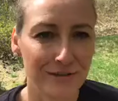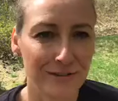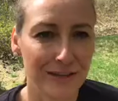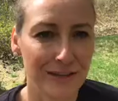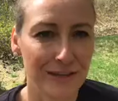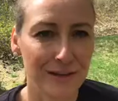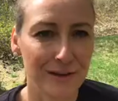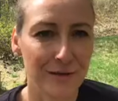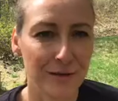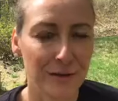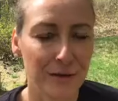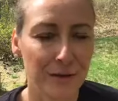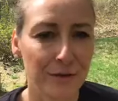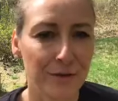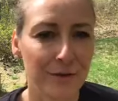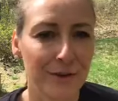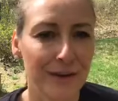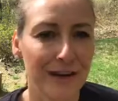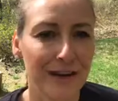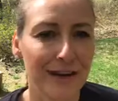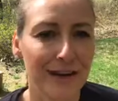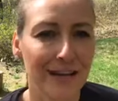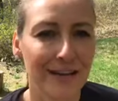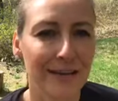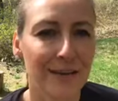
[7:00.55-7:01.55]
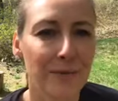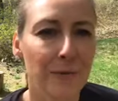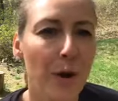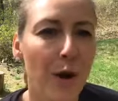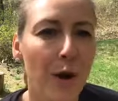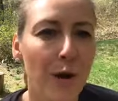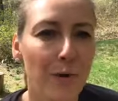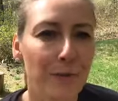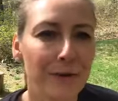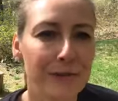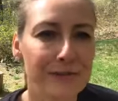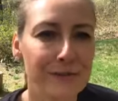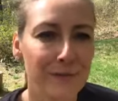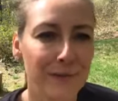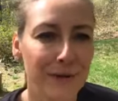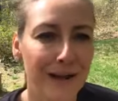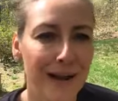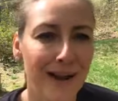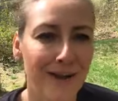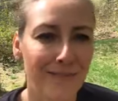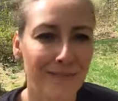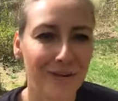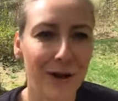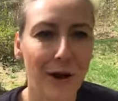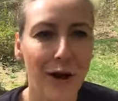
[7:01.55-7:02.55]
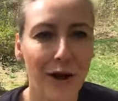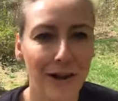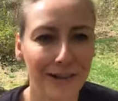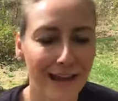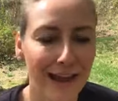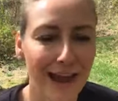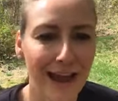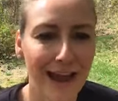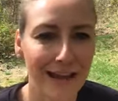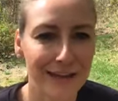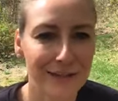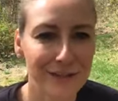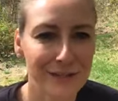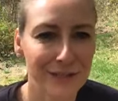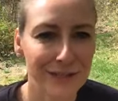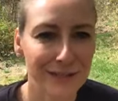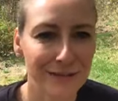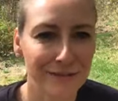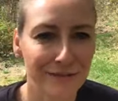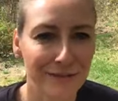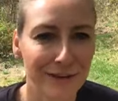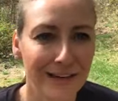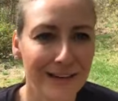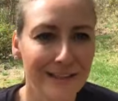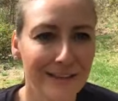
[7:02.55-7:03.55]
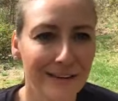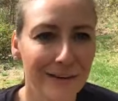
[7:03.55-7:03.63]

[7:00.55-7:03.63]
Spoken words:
video you're creating, you always want to have a call to action, right?